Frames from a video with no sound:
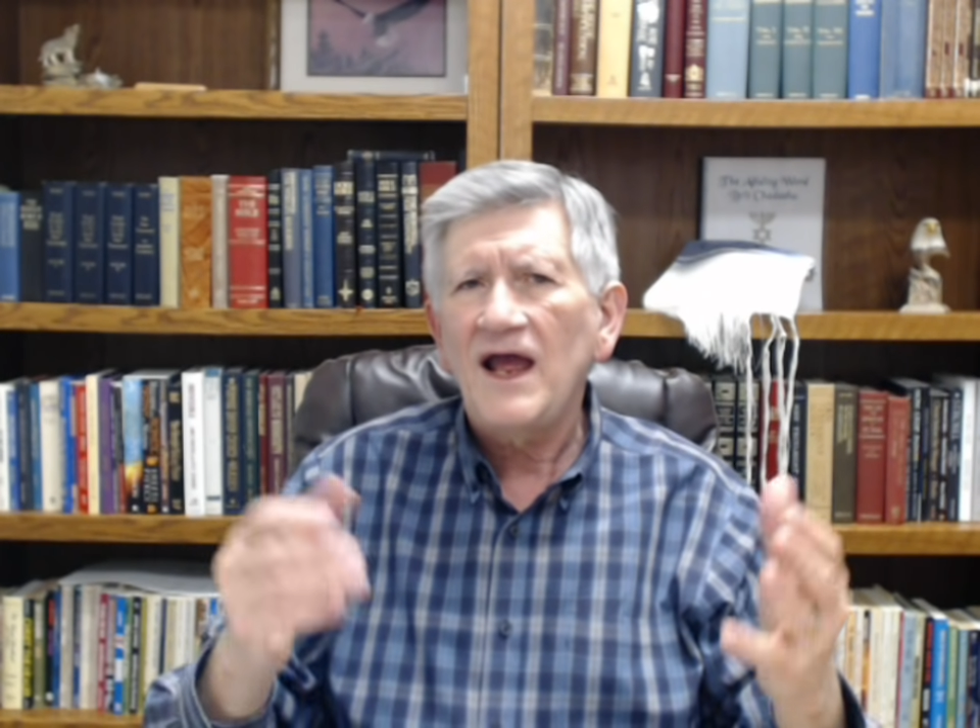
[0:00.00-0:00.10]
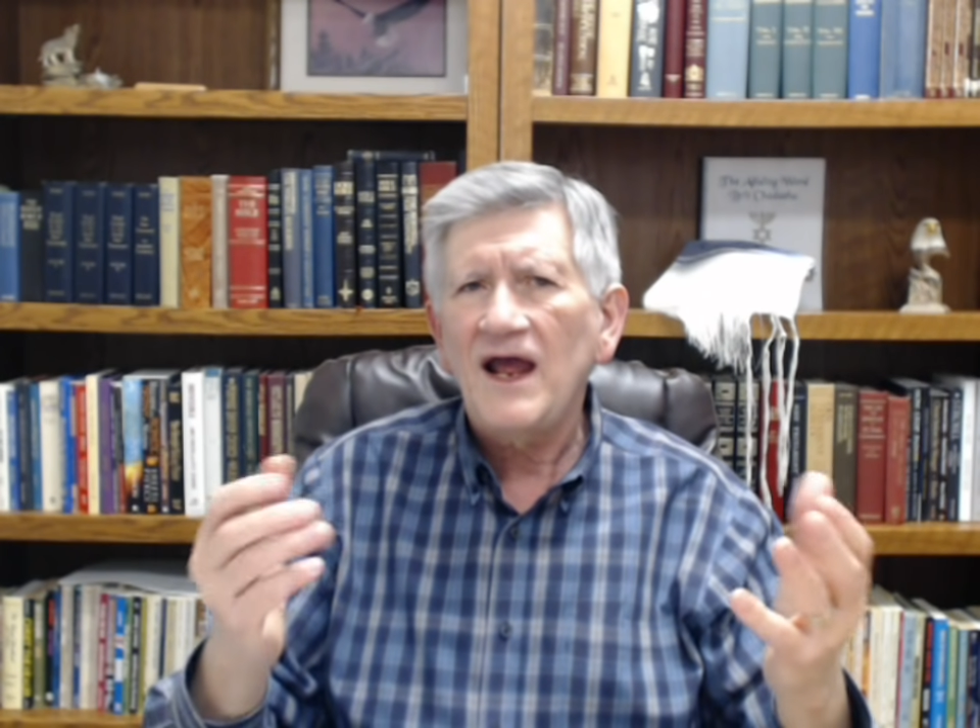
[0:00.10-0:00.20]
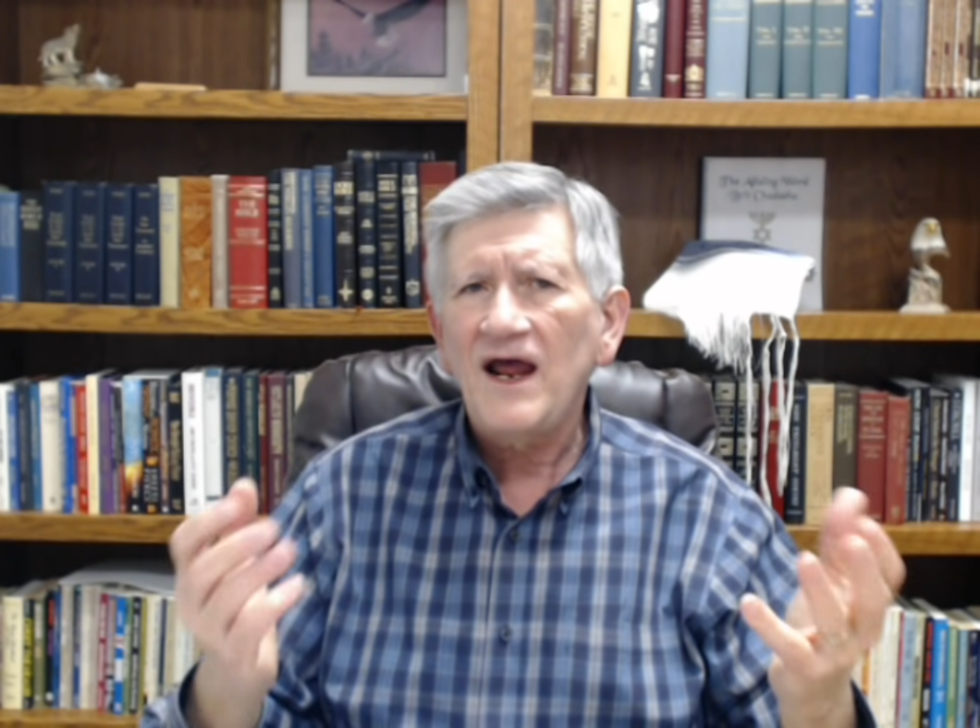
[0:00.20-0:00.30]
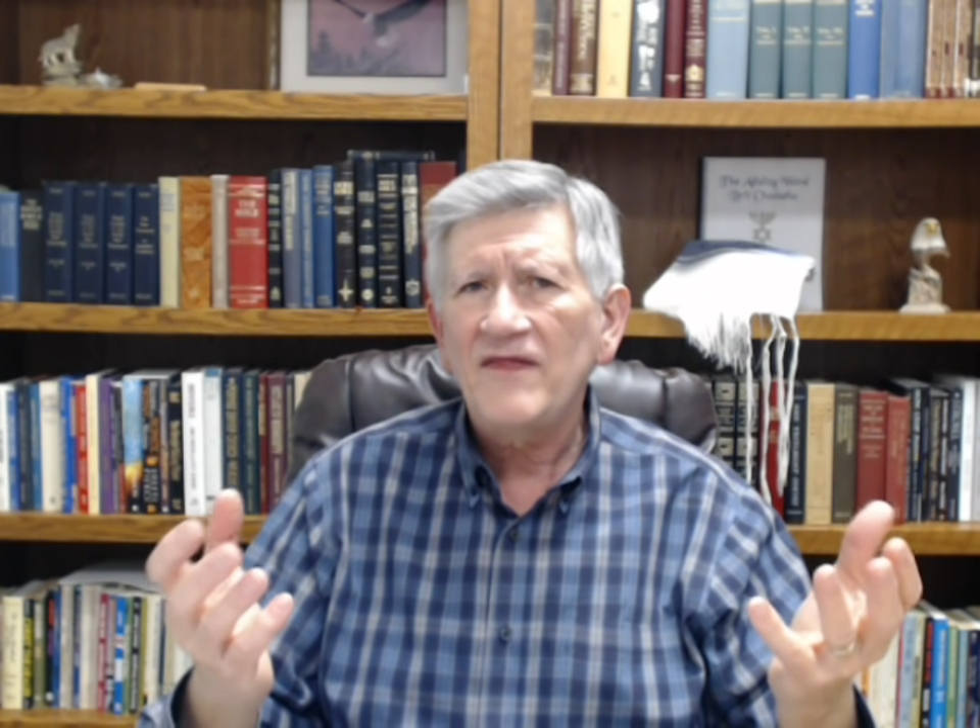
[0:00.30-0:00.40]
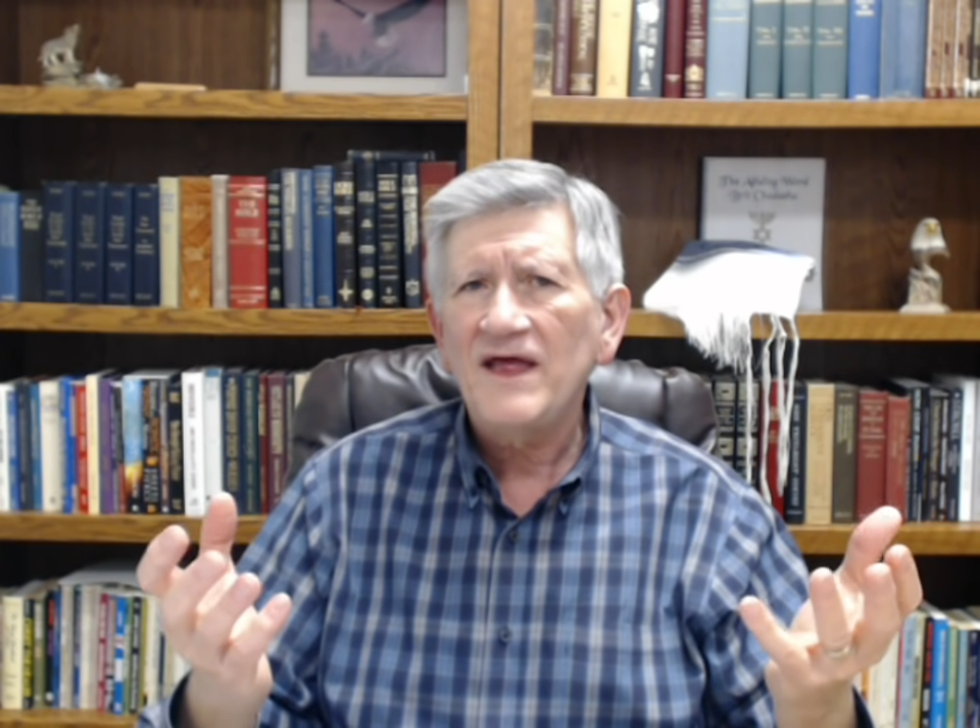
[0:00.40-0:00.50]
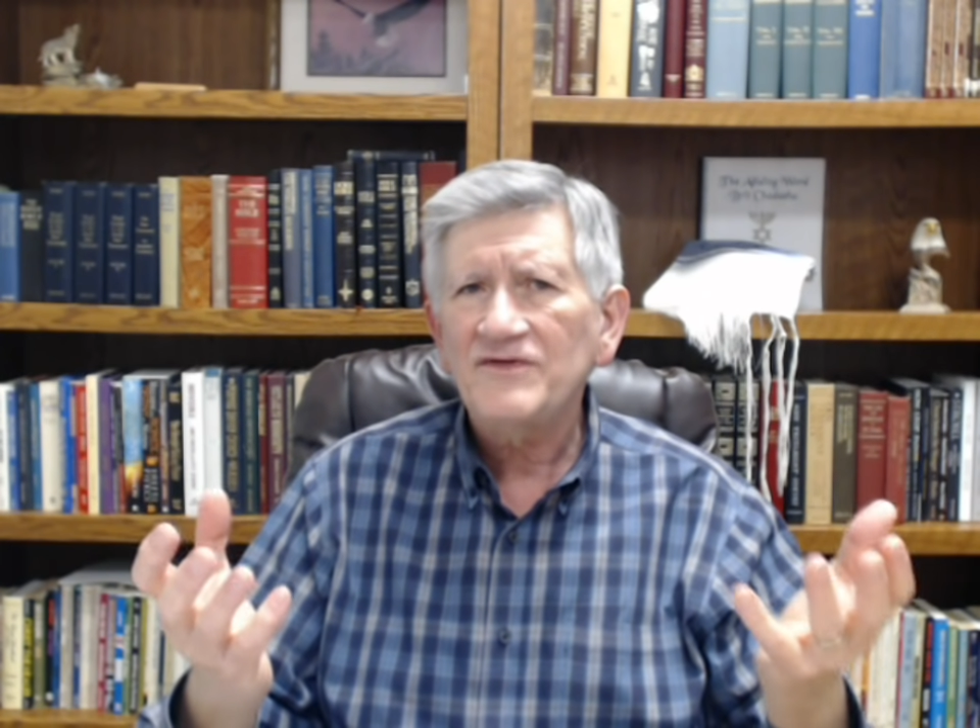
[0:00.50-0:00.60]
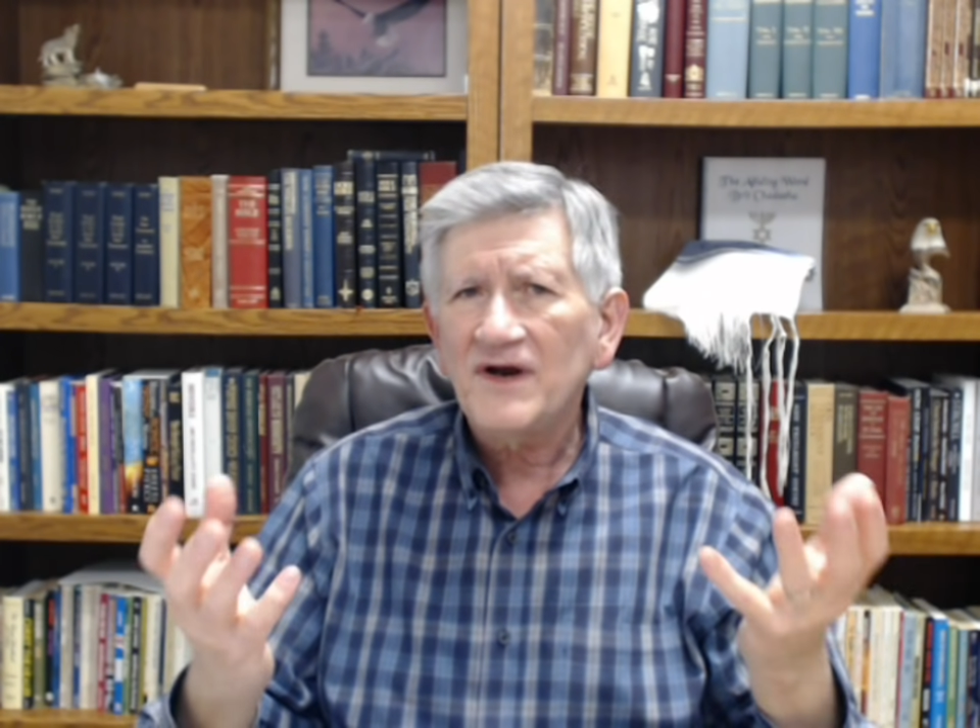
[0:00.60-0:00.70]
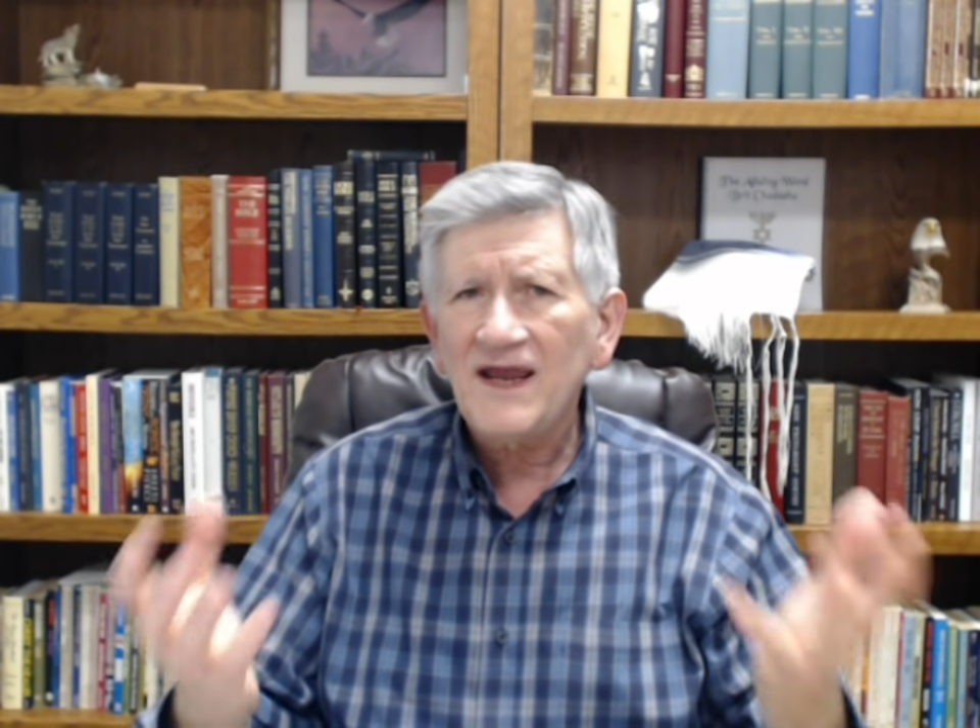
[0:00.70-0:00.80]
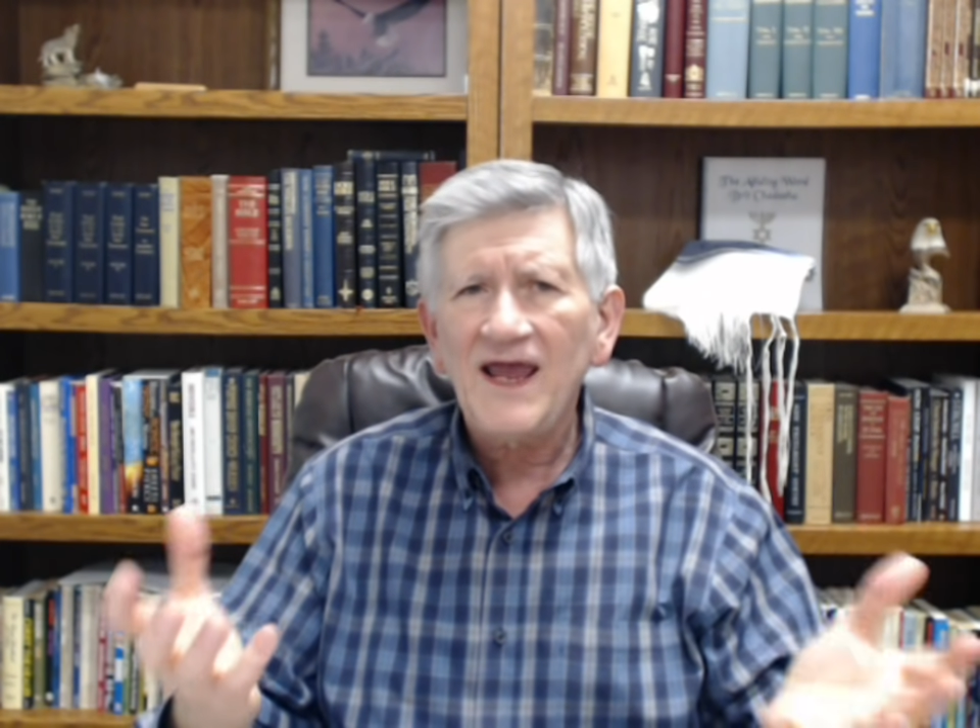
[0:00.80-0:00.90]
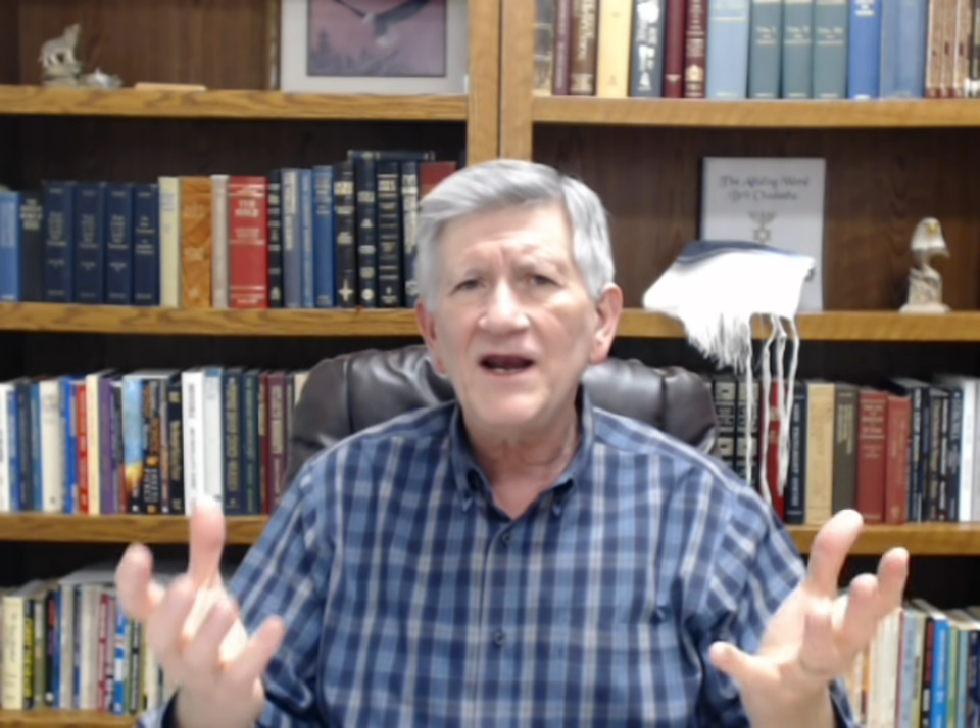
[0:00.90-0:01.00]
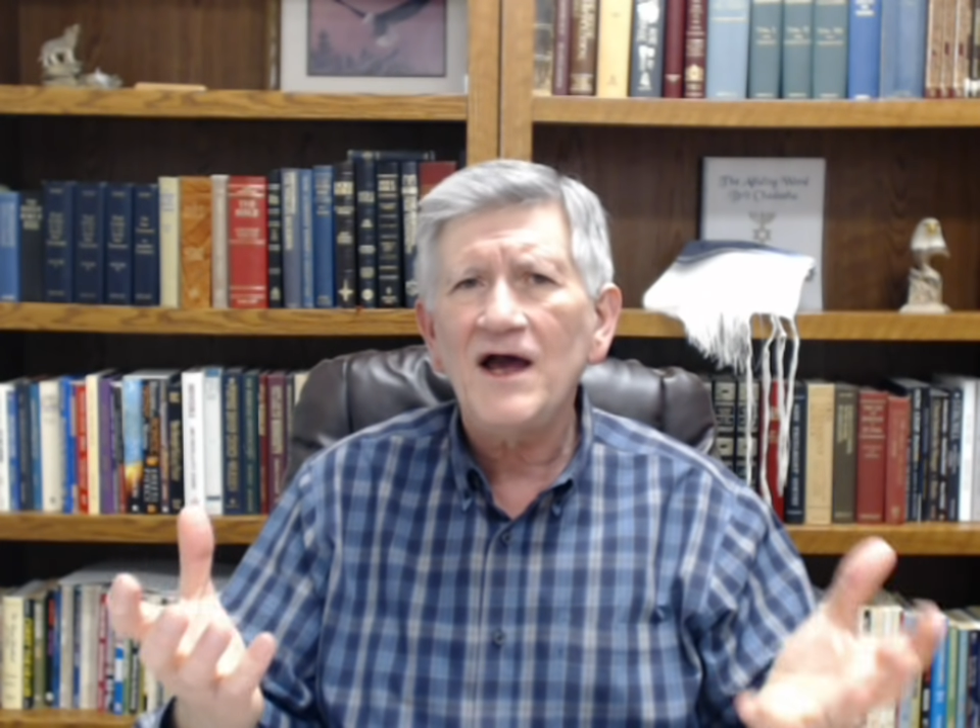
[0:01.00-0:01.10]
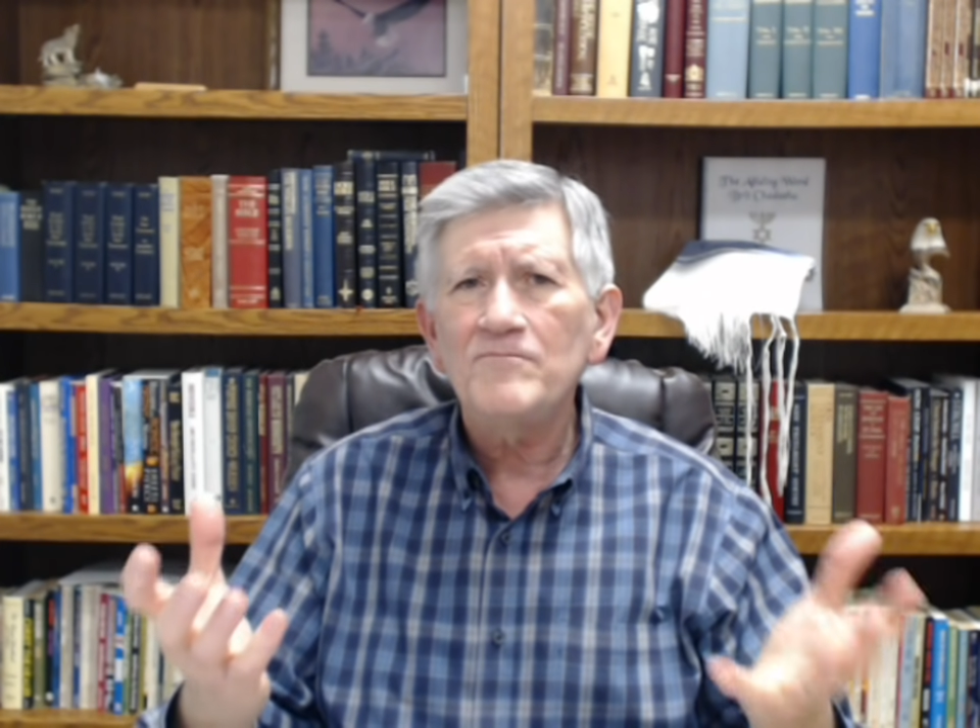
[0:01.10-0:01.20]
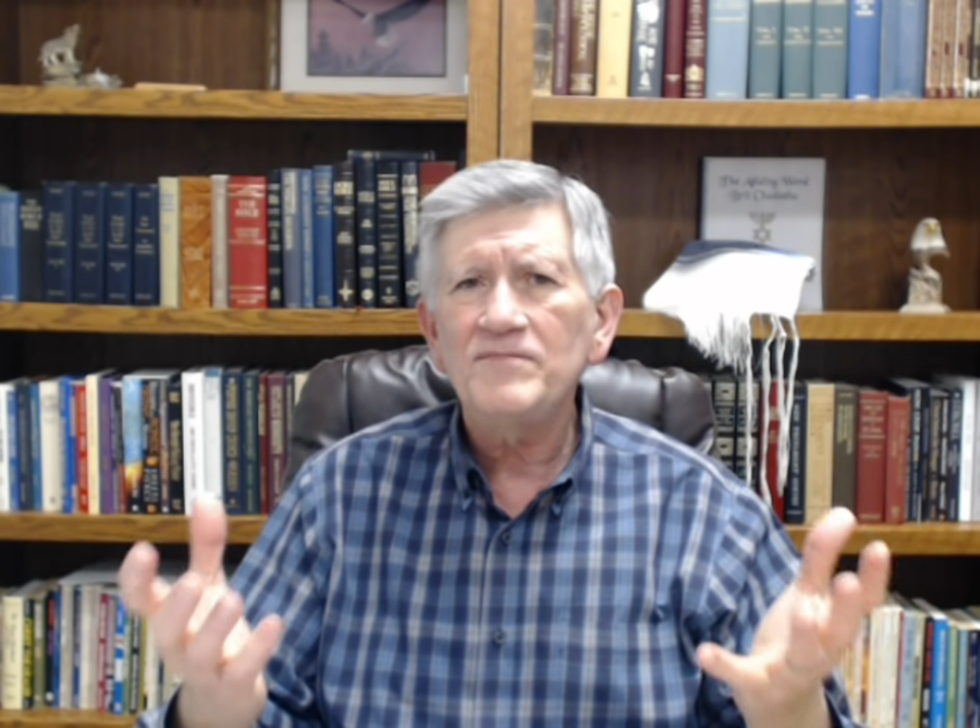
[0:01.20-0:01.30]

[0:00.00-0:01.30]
And that there cannot